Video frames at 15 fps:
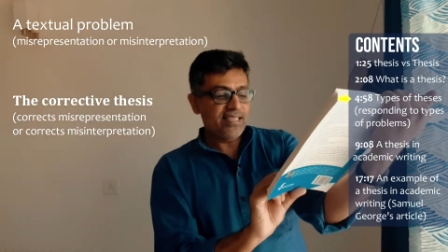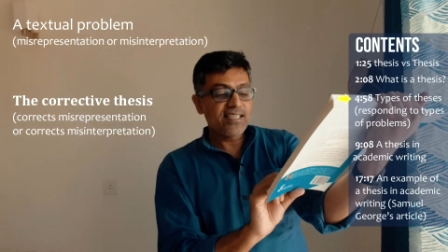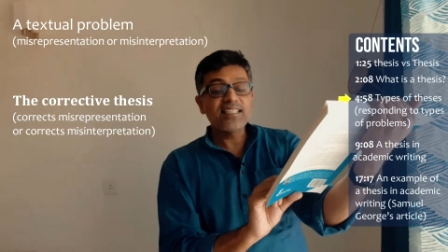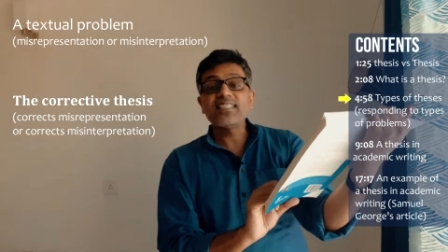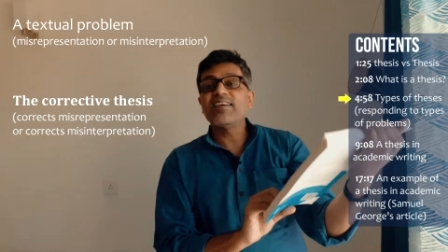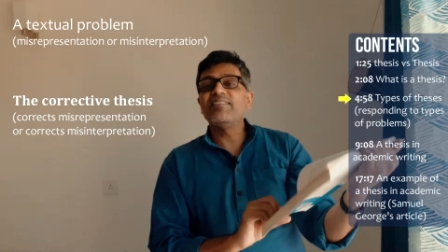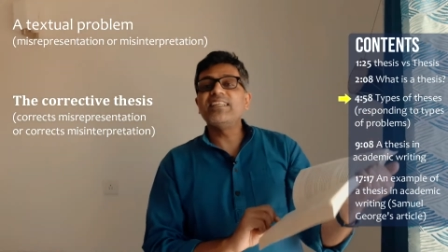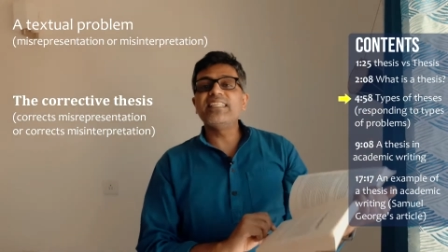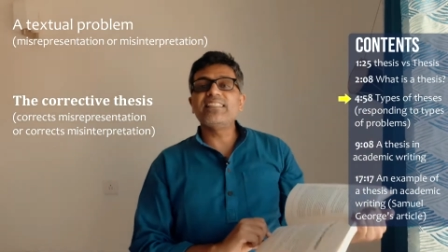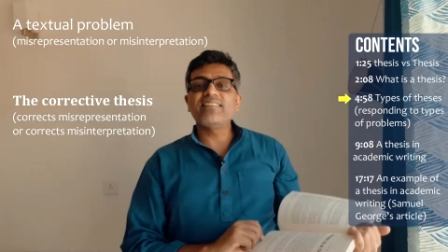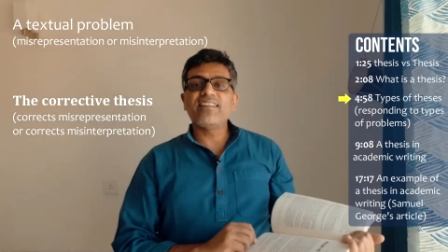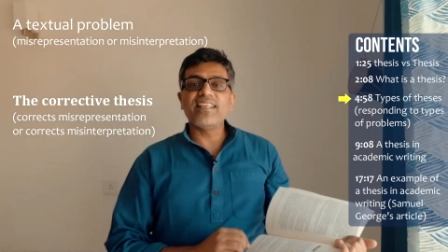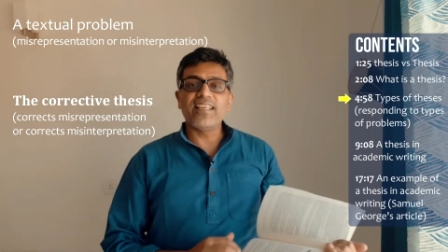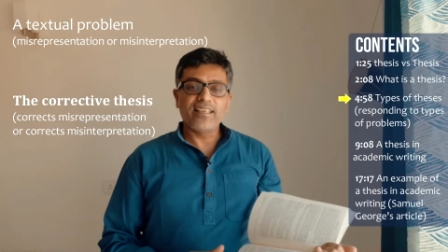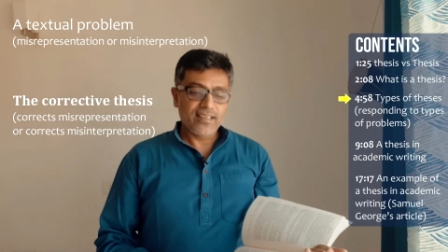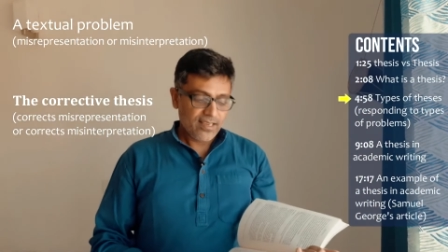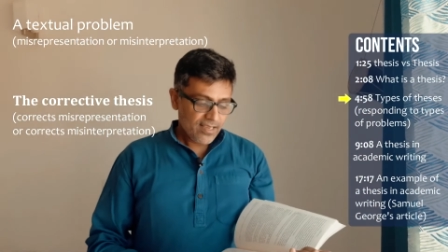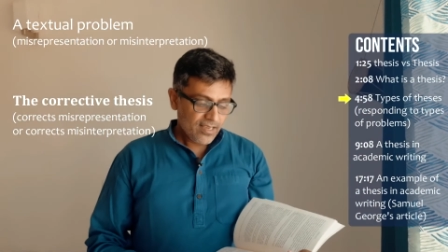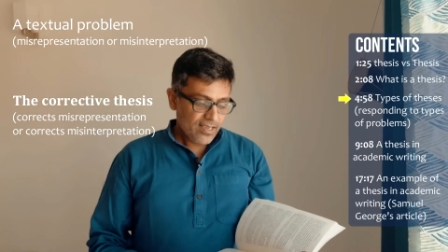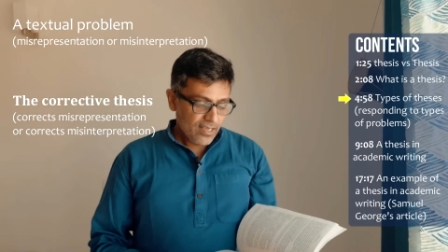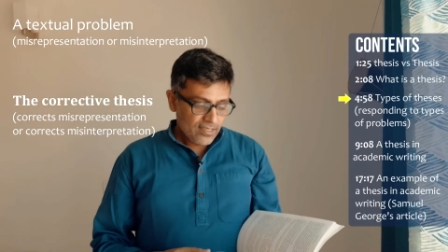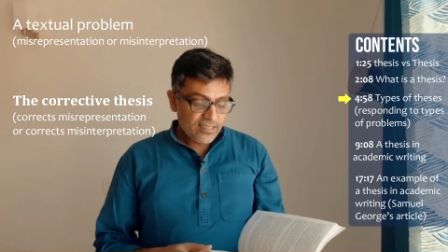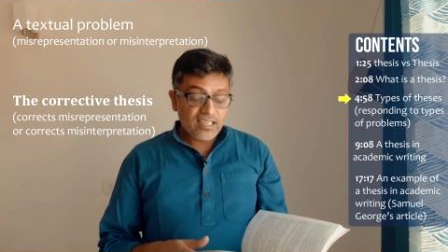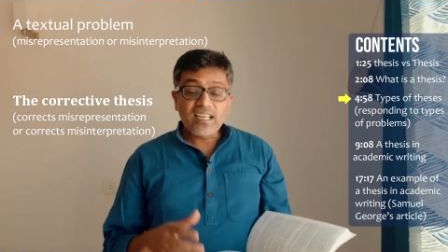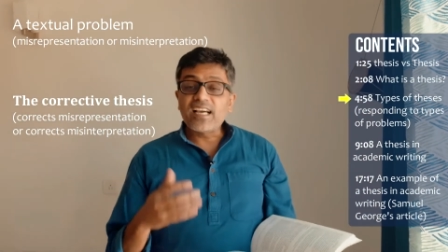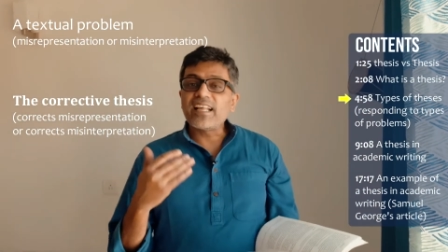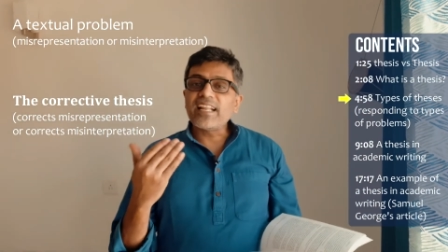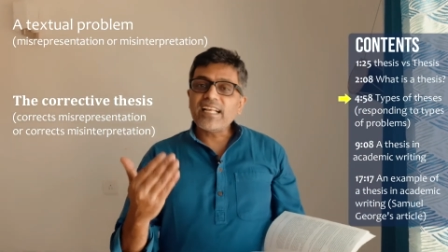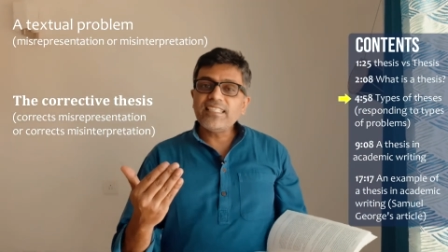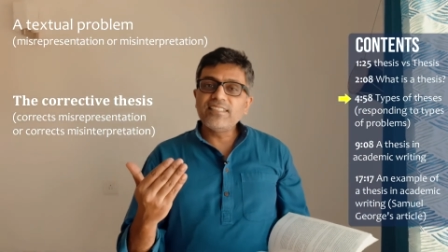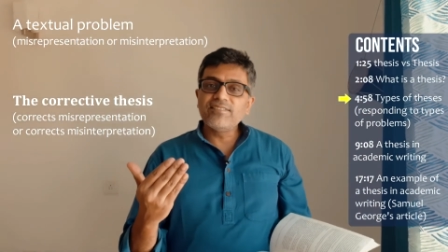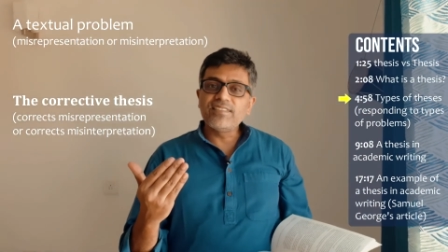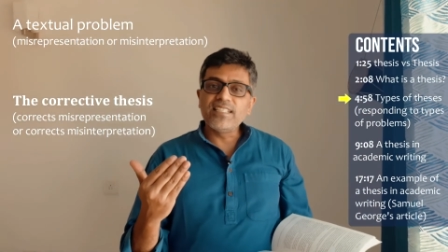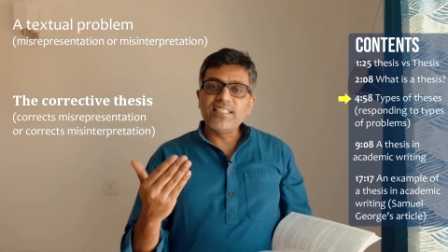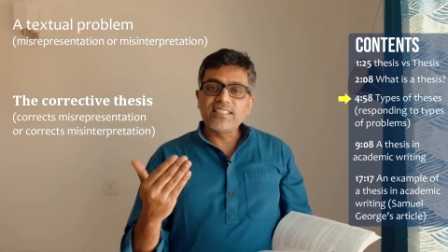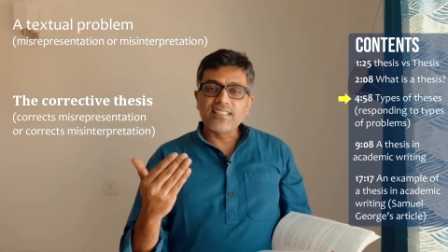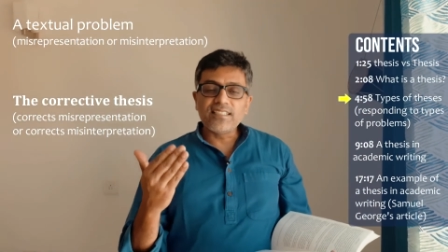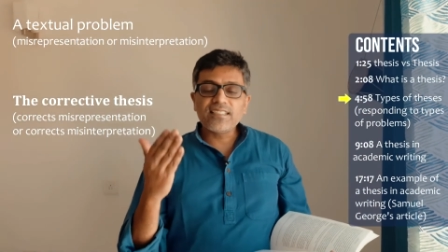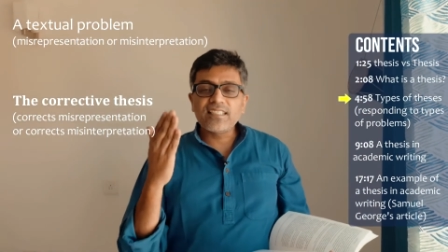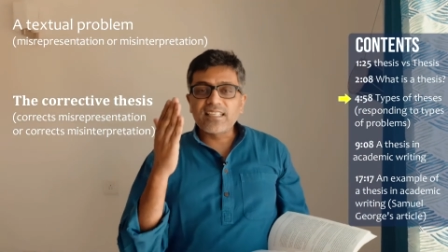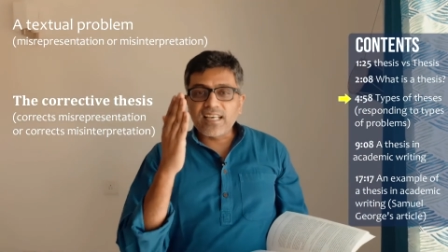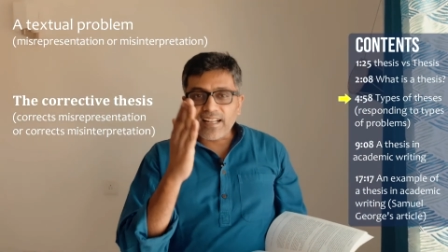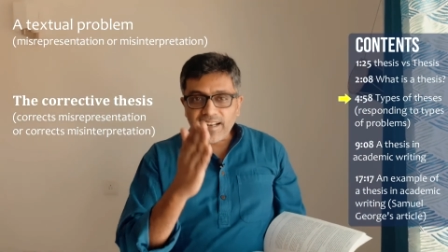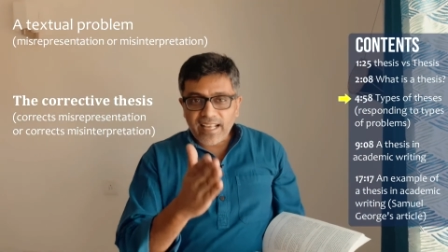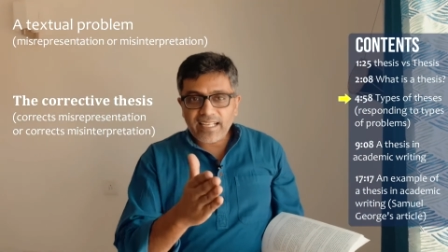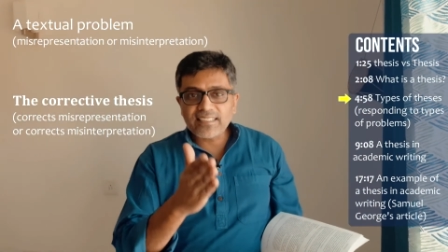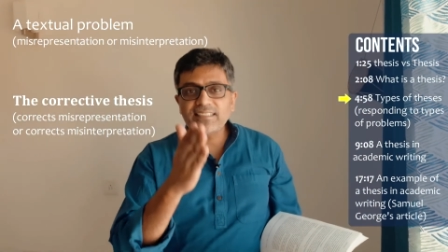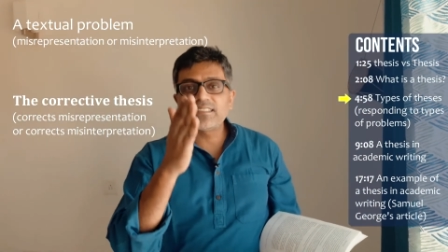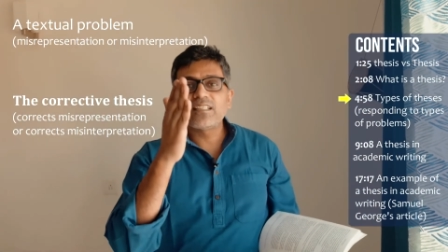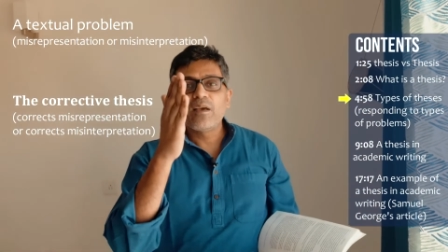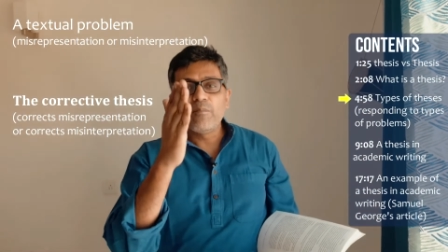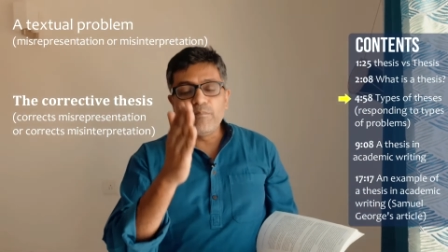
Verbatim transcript: 73. The corrective thesis corrects